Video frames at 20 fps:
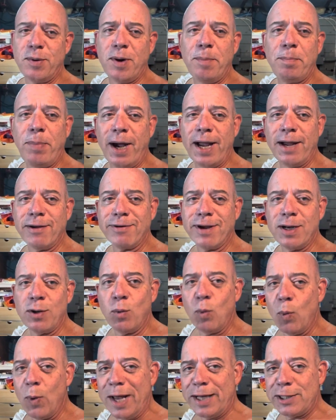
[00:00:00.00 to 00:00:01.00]

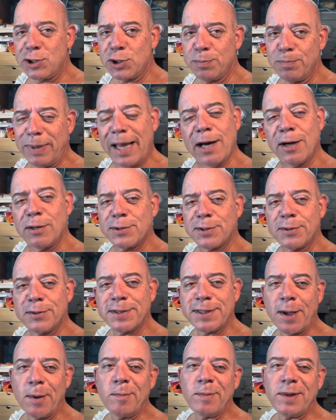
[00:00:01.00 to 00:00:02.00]
pirate wench blouse or
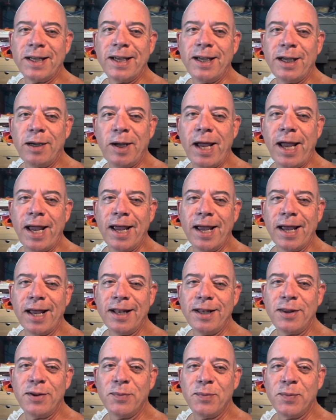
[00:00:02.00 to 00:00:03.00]
something.
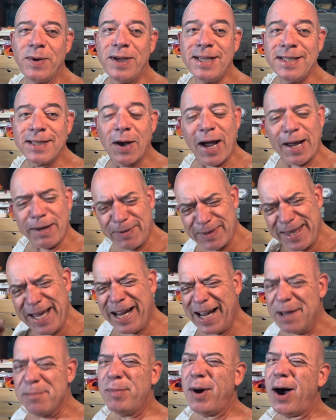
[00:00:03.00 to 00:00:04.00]
And the reason, I
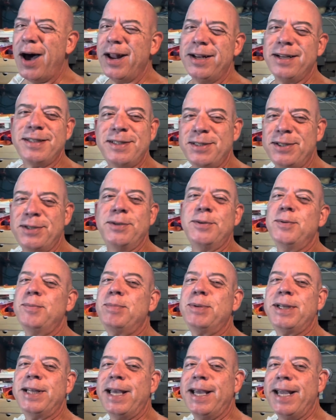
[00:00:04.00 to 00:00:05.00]
think I bought it to
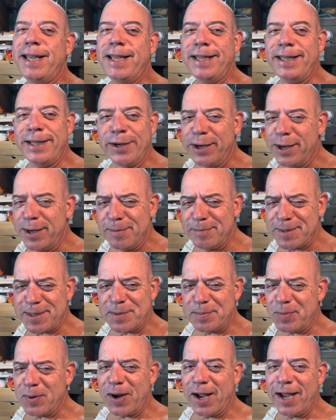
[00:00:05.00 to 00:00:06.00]
play Here Comes
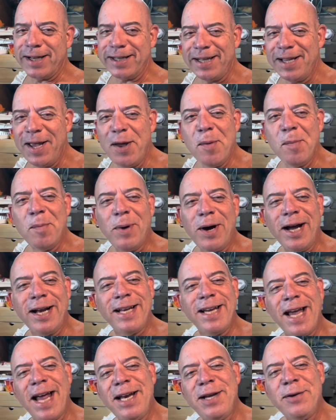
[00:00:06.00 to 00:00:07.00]
the Bride.
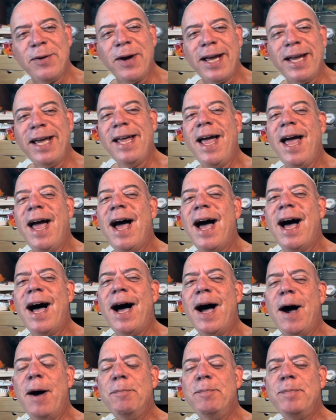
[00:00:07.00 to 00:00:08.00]
But anyway,
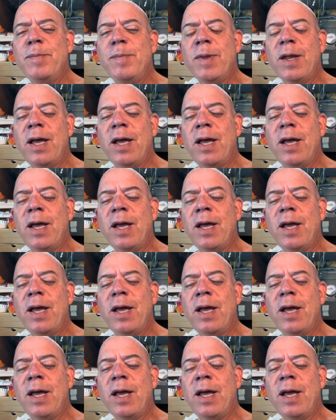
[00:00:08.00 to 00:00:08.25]
one